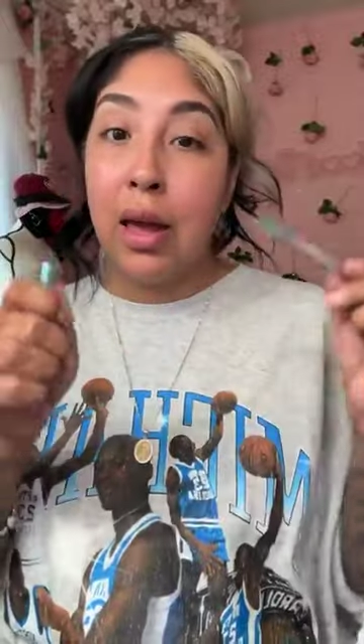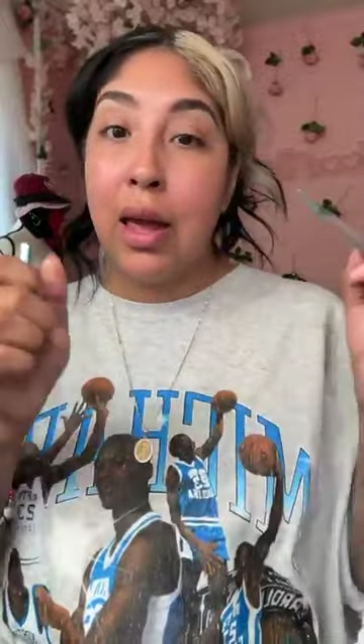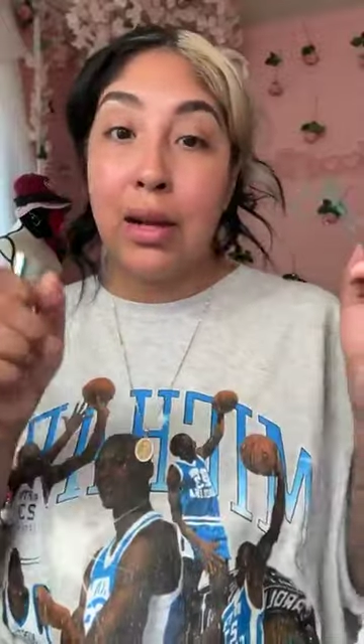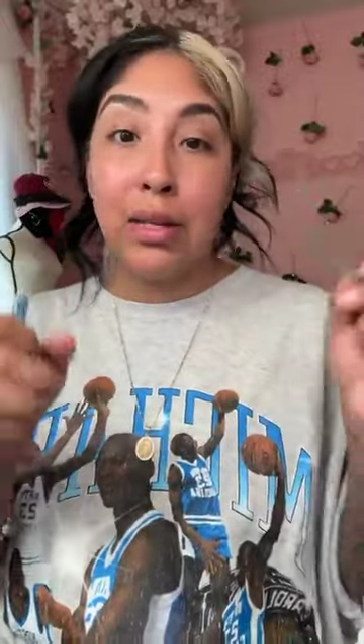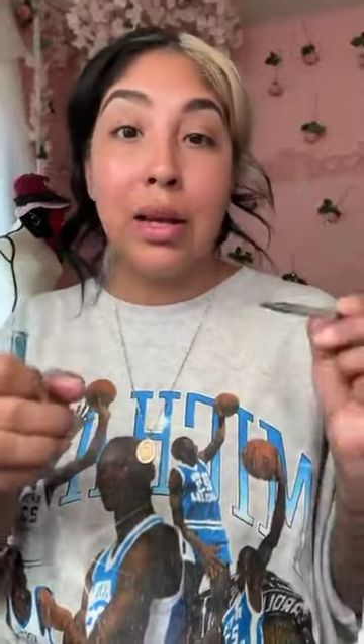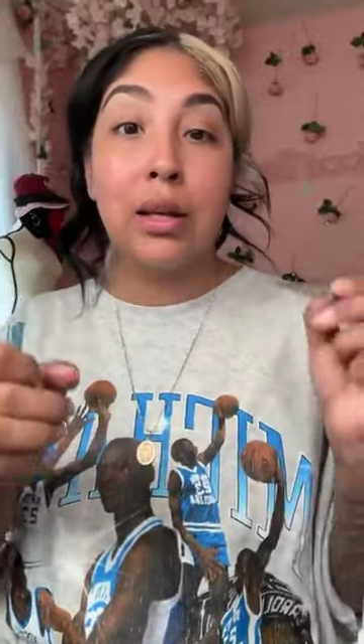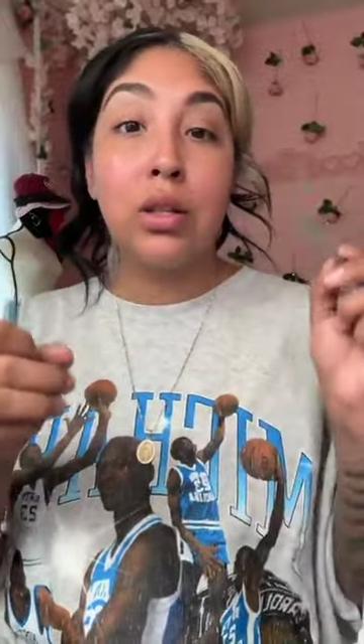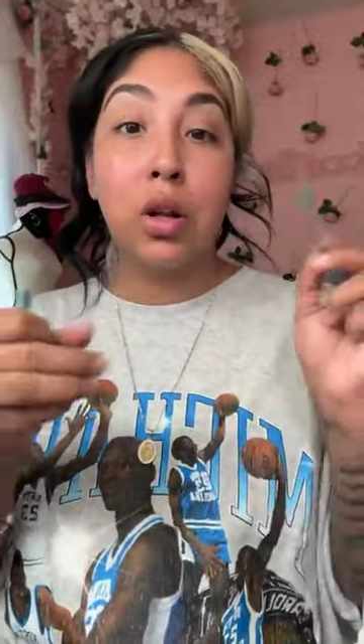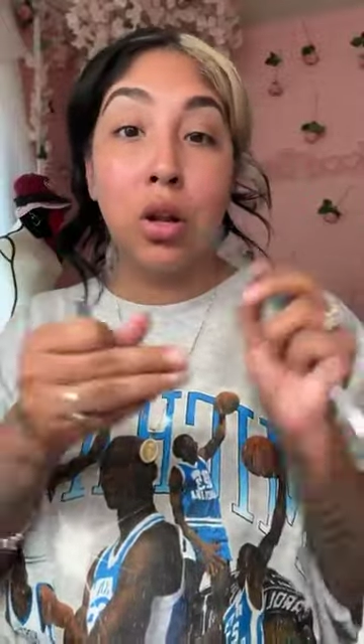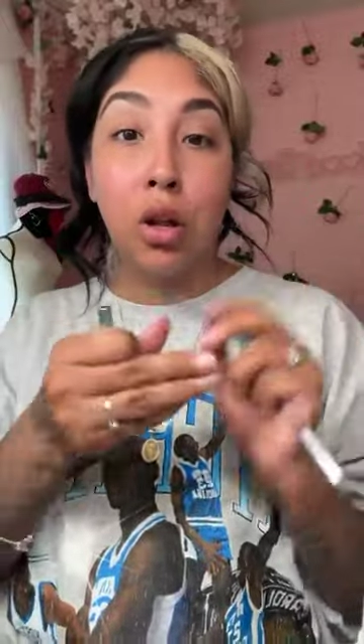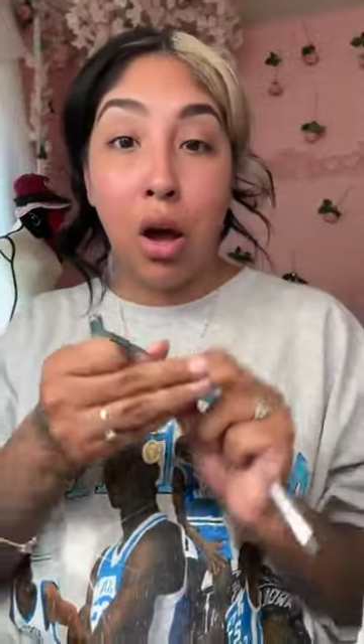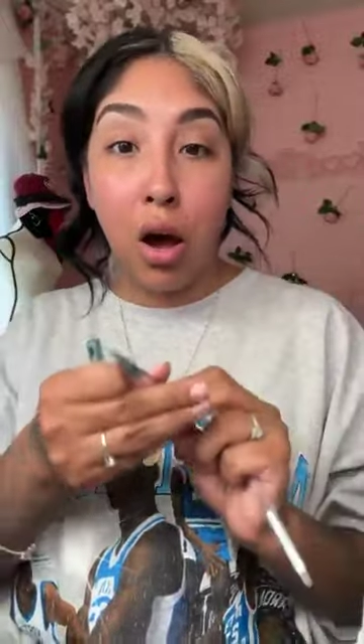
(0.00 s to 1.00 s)
It takes
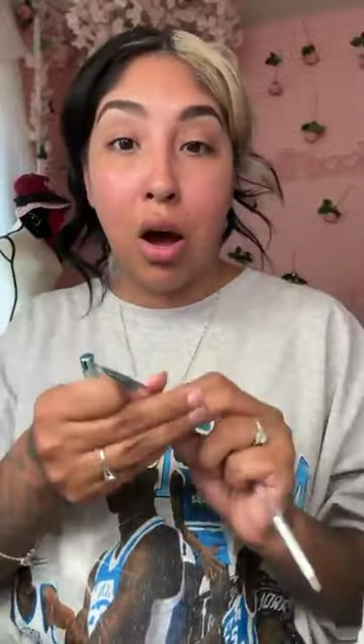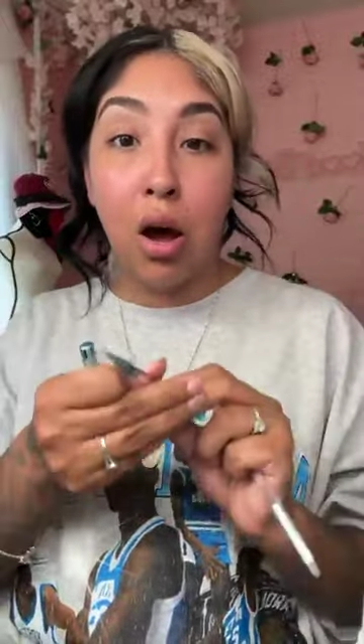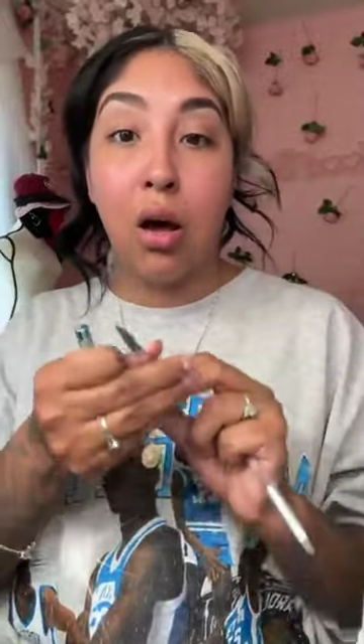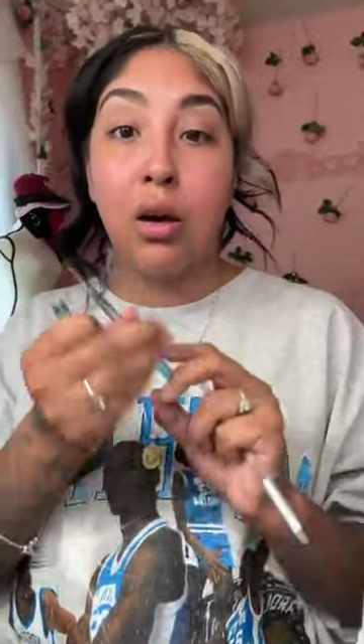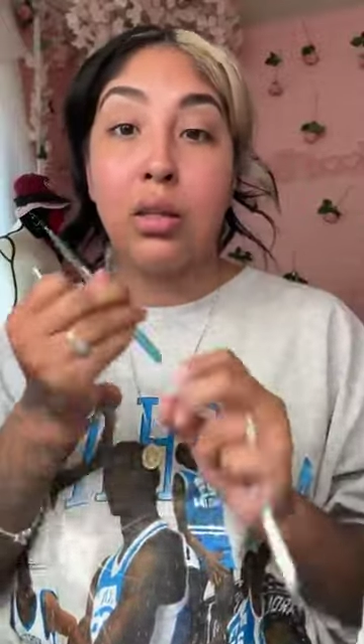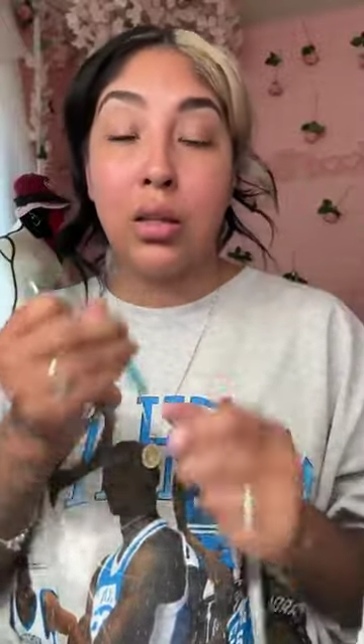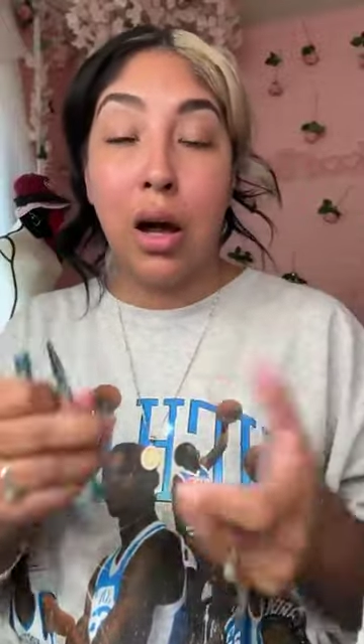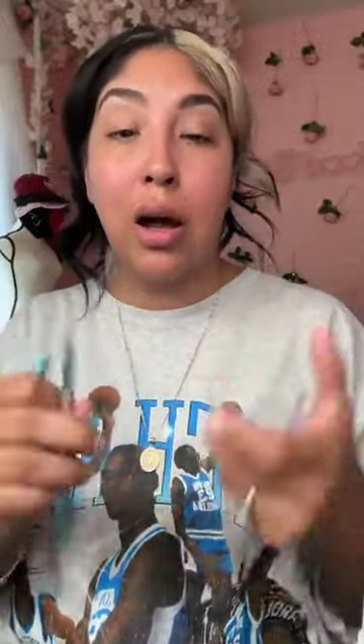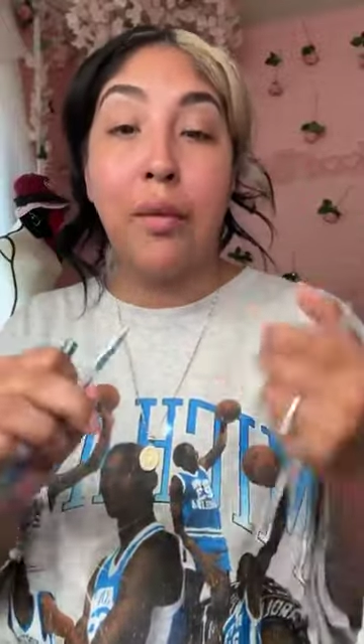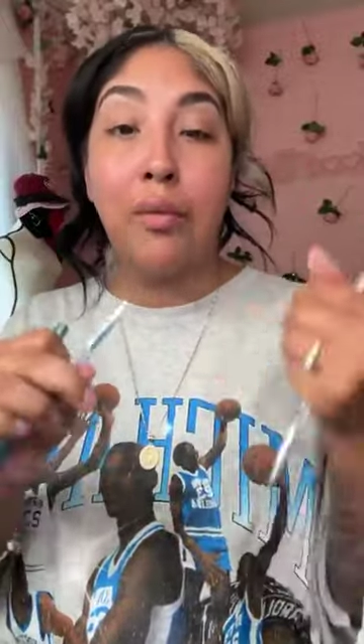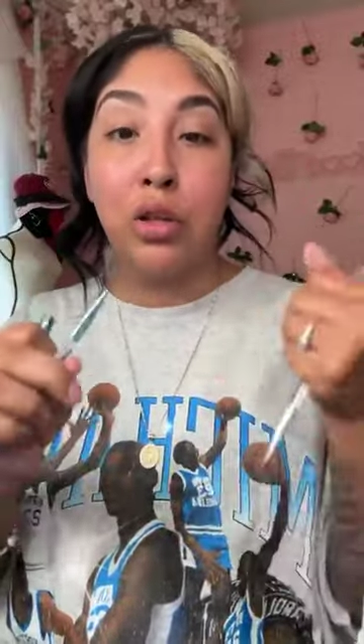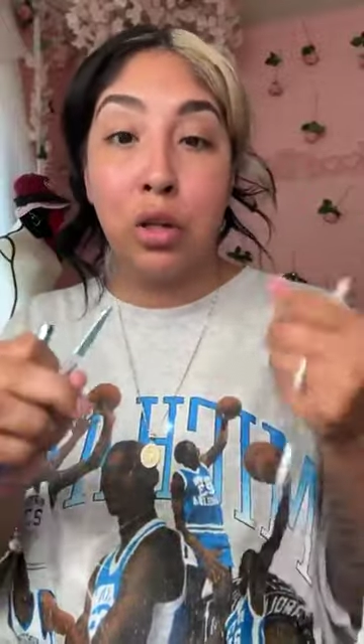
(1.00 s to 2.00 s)
a long time